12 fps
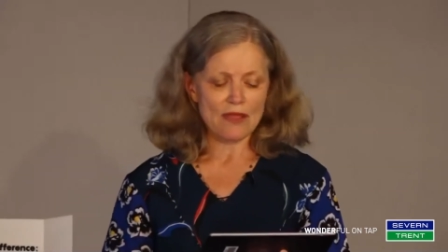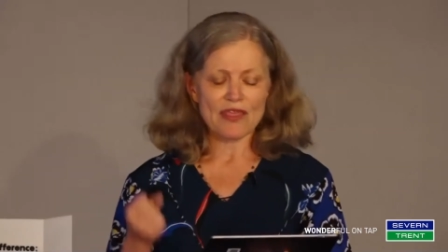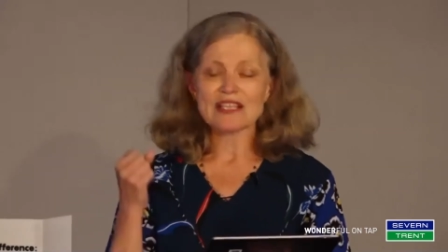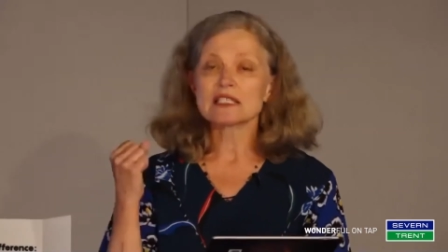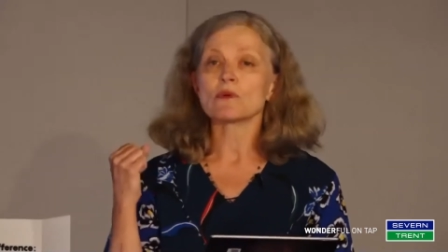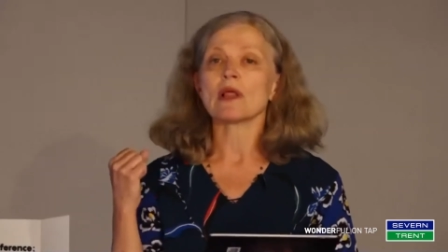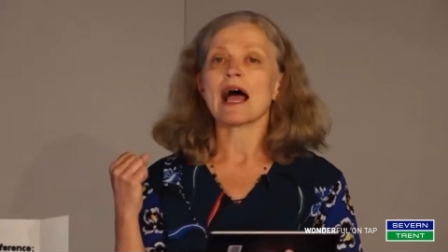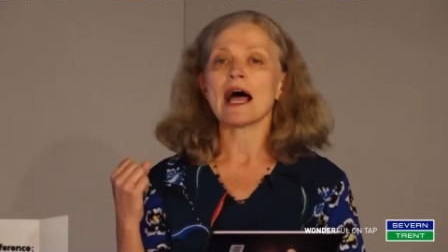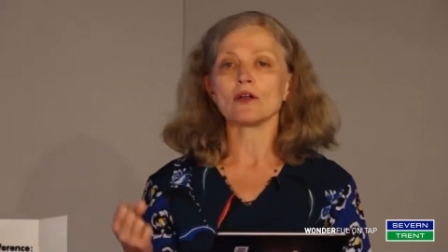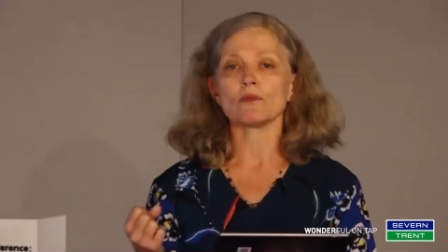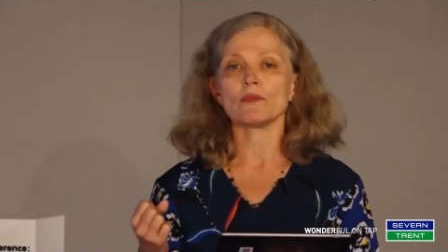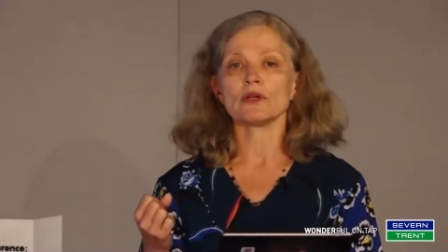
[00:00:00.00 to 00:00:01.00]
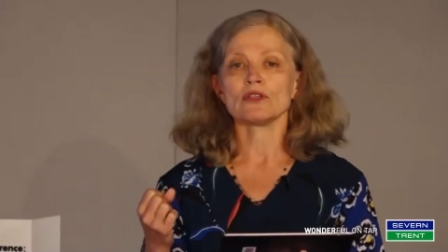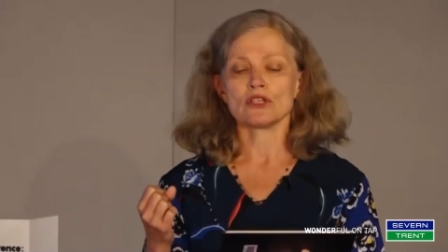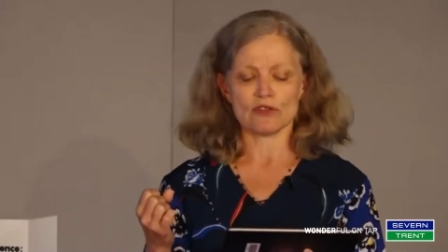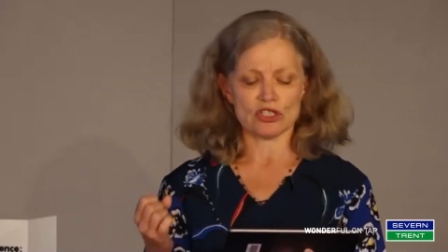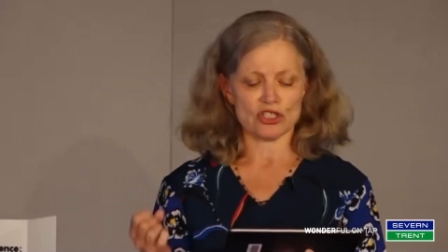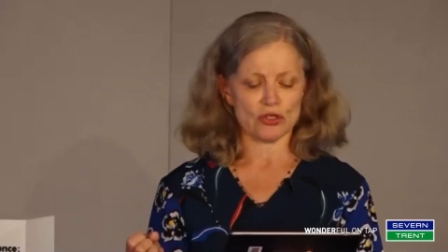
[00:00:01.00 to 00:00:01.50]
This will help to
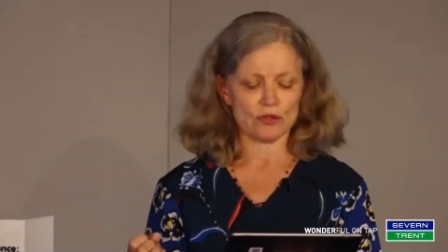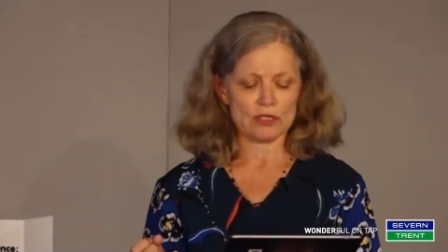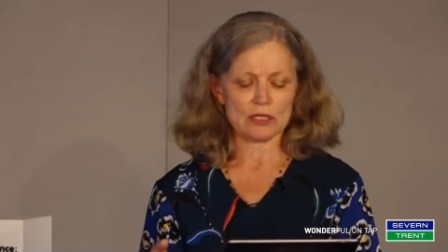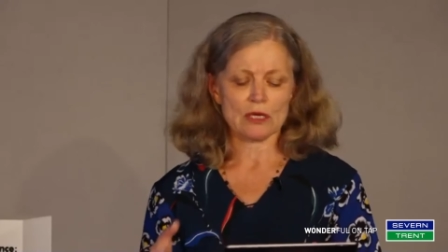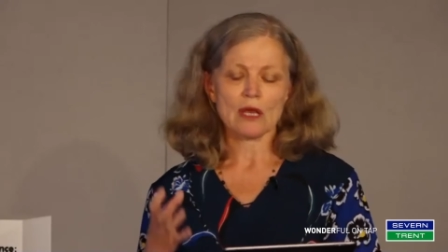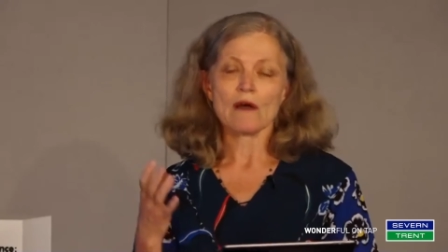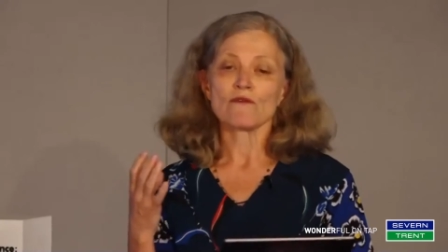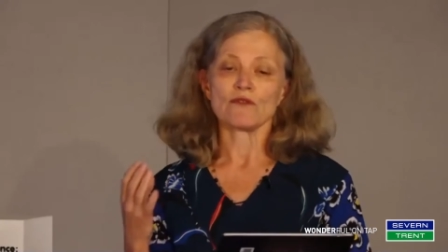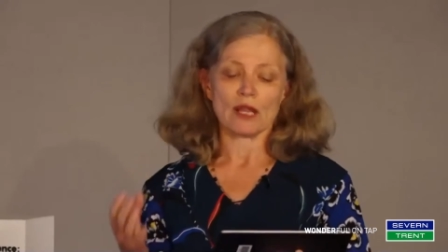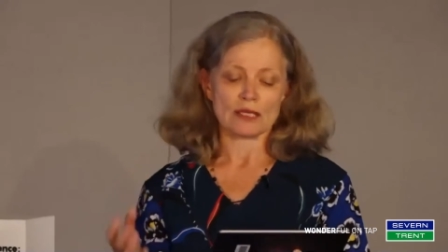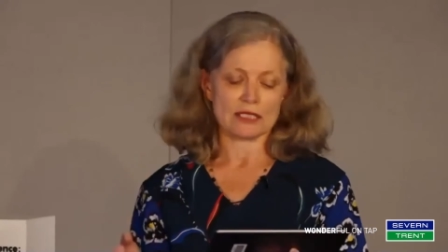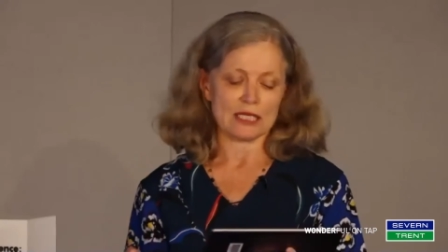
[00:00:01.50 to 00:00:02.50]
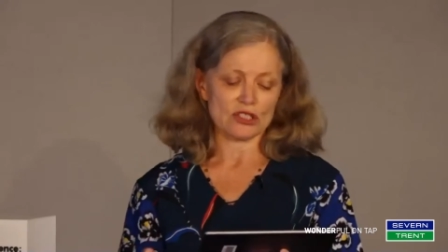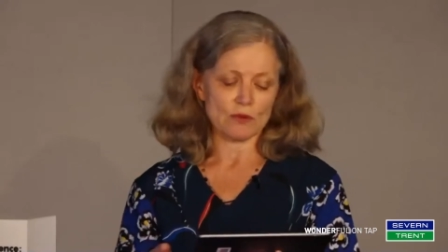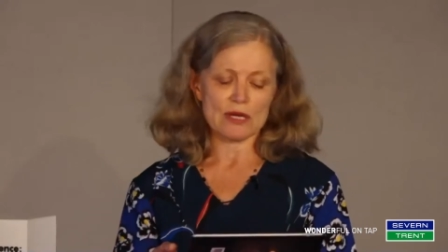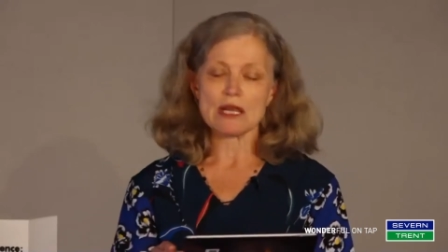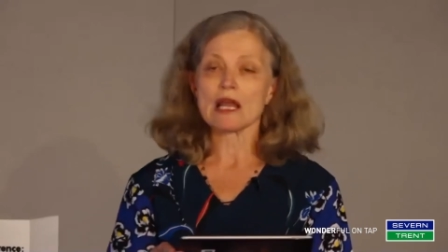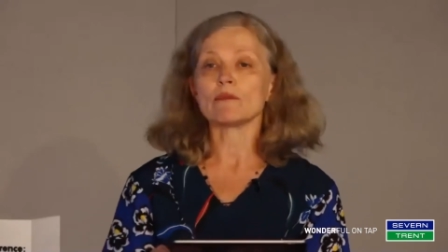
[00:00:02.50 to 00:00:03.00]
reduce flooding to a
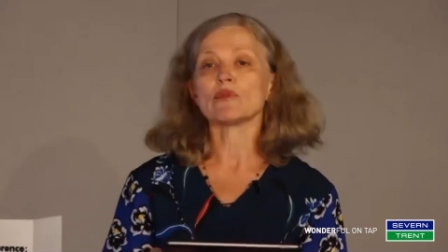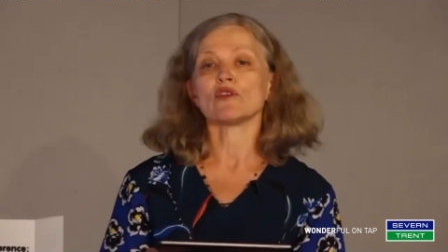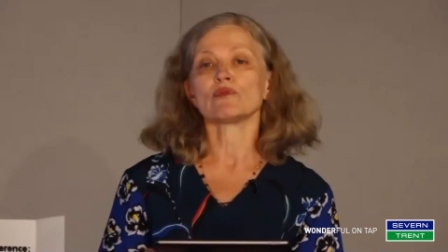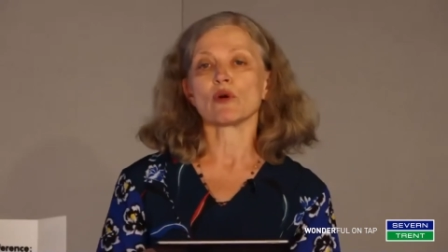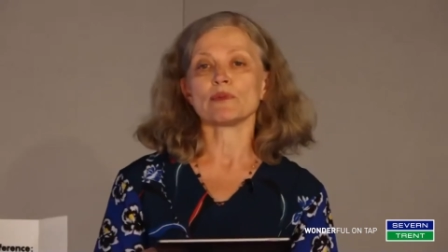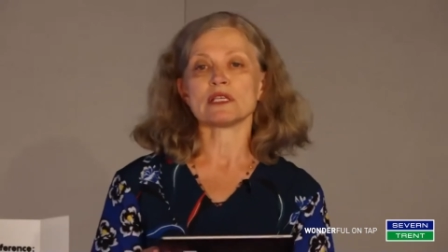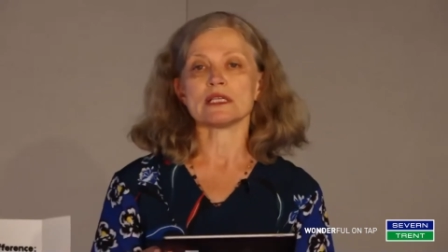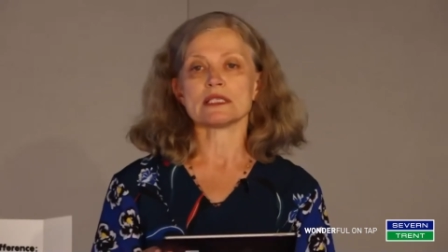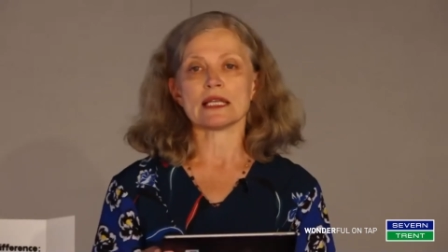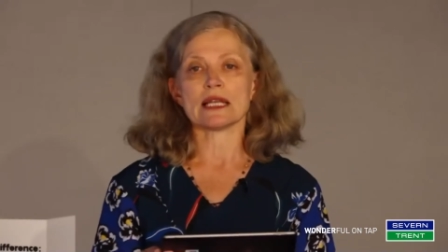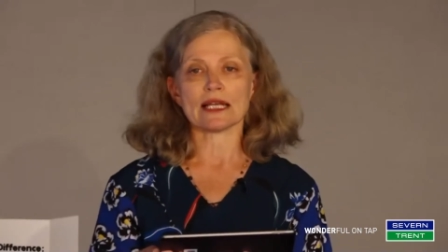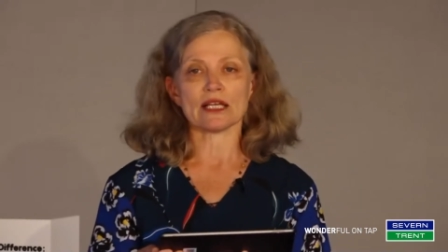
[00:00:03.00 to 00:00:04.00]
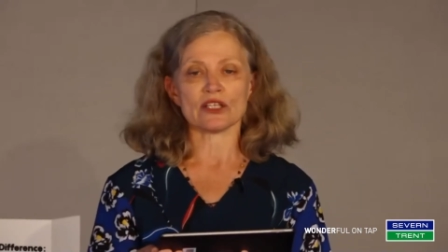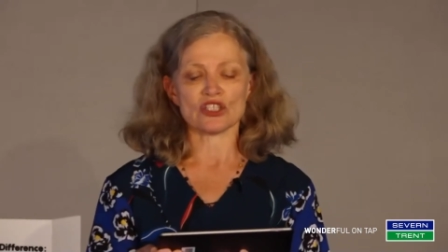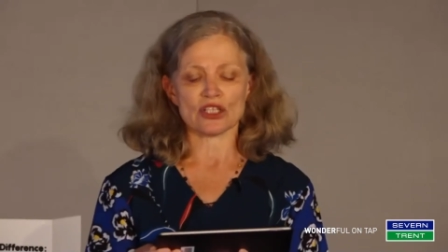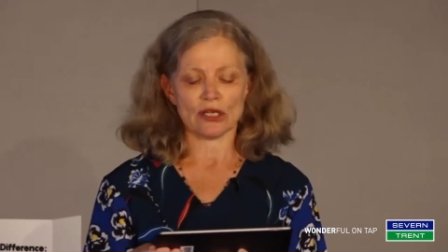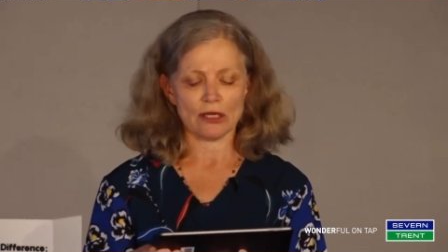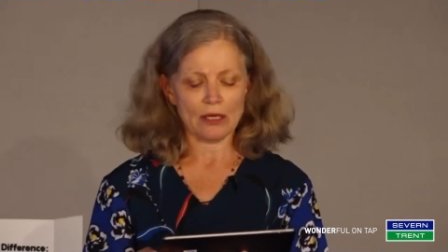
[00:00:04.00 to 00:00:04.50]
number of properties in
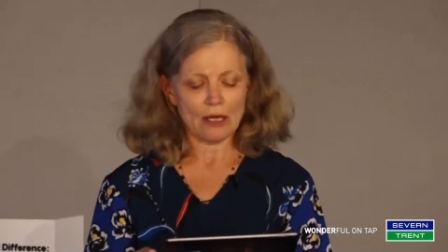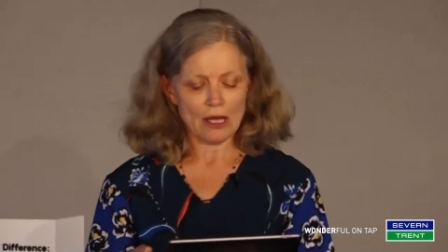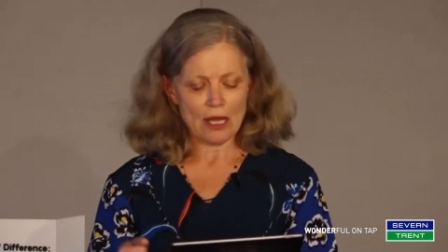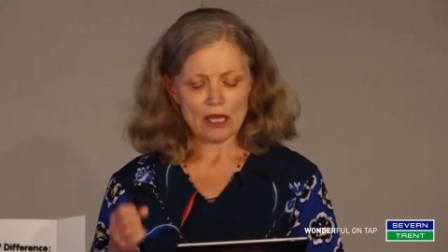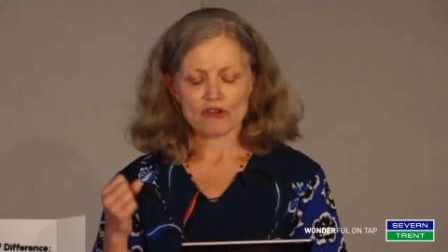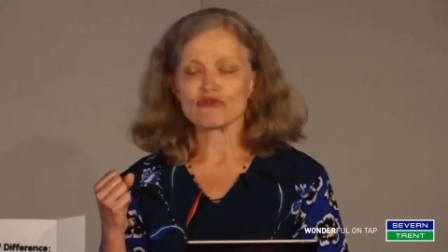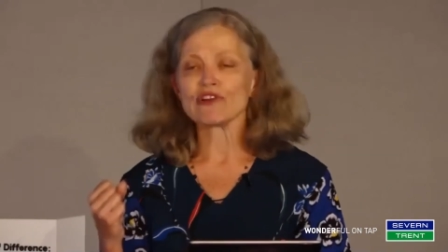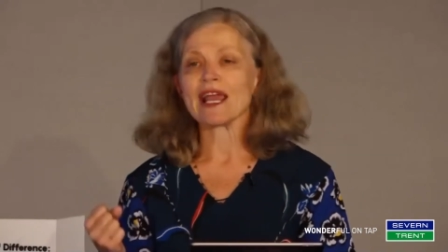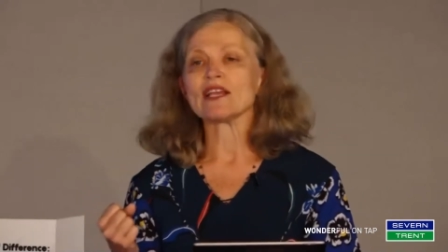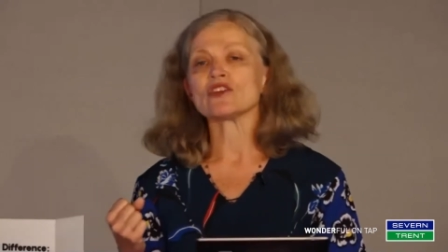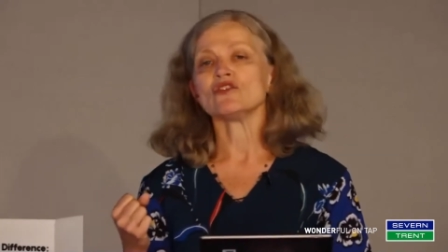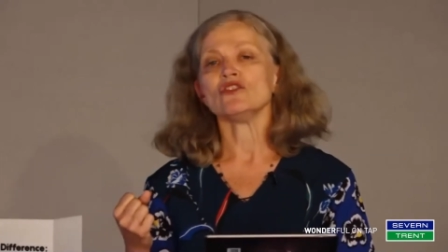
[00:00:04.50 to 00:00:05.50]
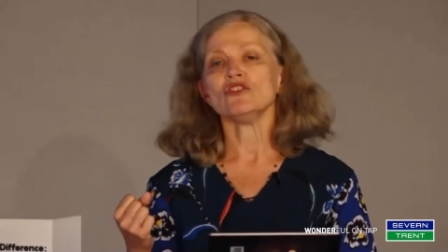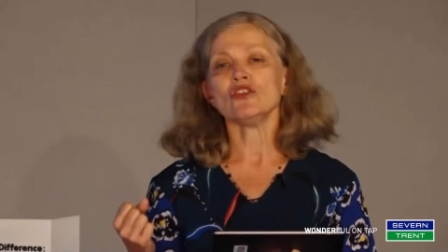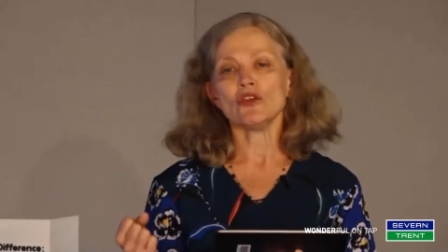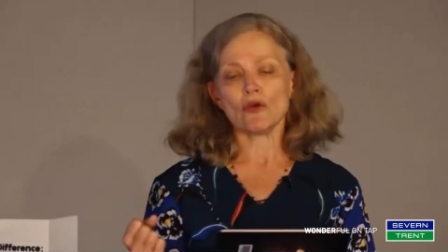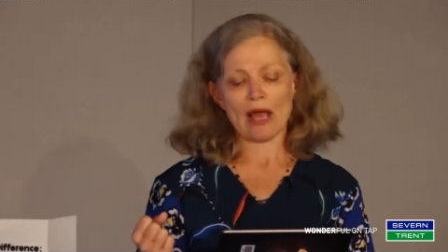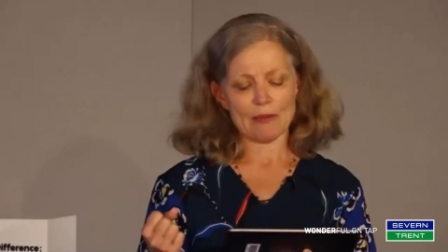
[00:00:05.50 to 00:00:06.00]
Lancashire, create
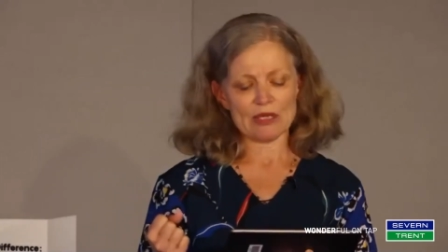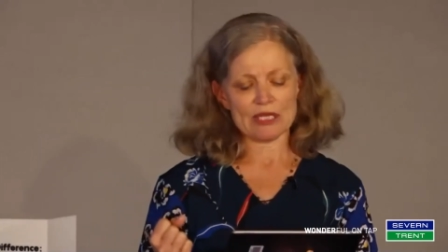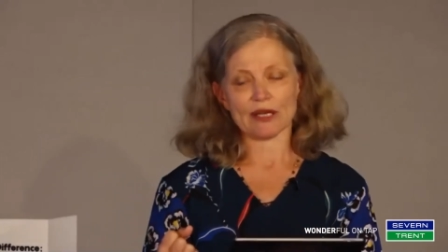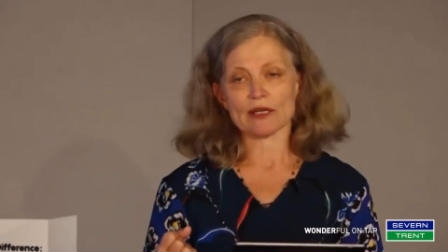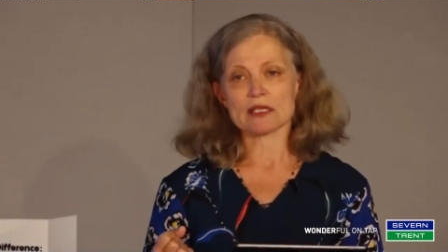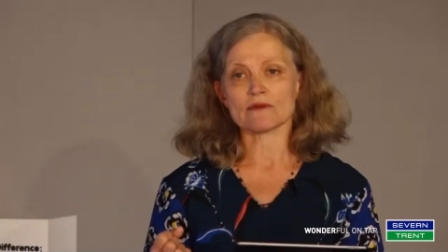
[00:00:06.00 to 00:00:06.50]
new habitats for